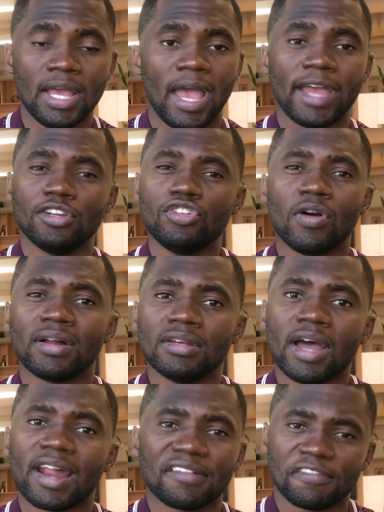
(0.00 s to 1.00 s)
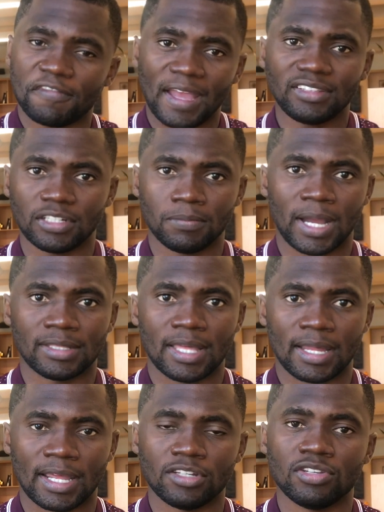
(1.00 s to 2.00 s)
and you are not affected by that,
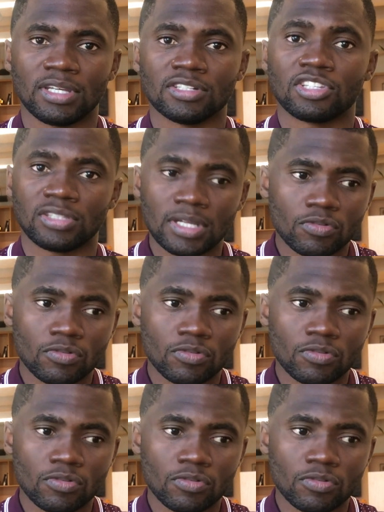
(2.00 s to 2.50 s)
and you can still